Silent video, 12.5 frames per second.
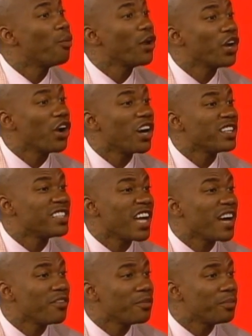point guard to
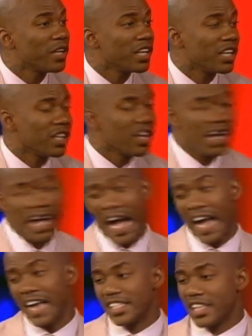ever play.
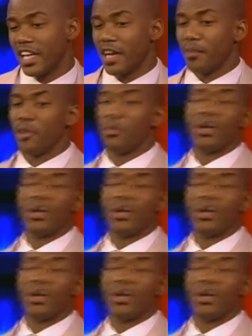I ain't saying I'm the